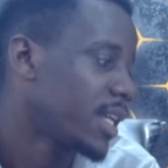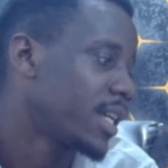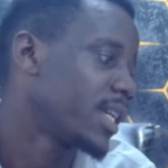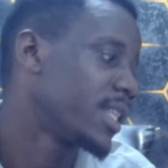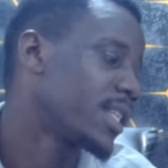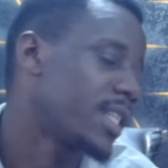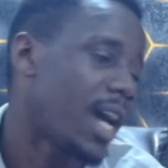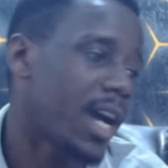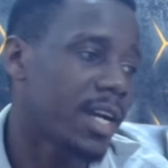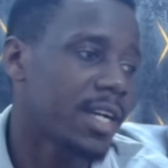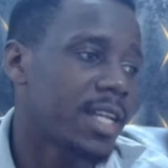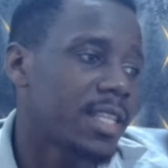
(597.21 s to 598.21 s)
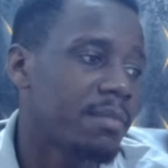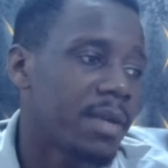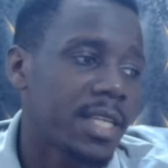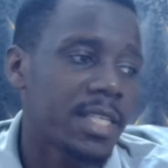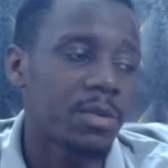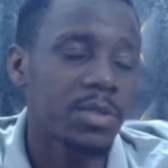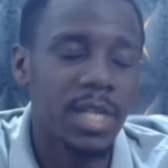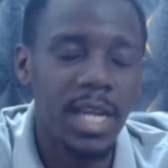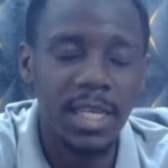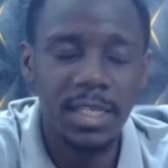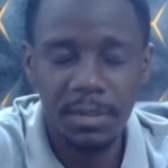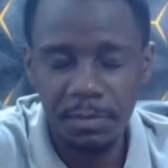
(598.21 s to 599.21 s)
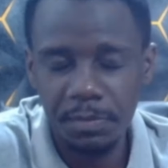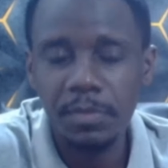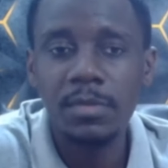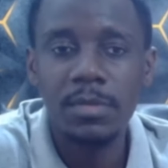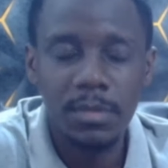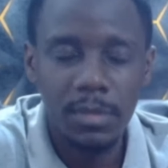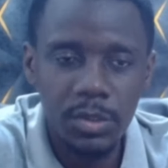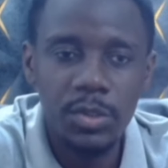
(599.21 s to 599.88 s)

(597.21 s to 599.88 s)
in the tank and the manager was like you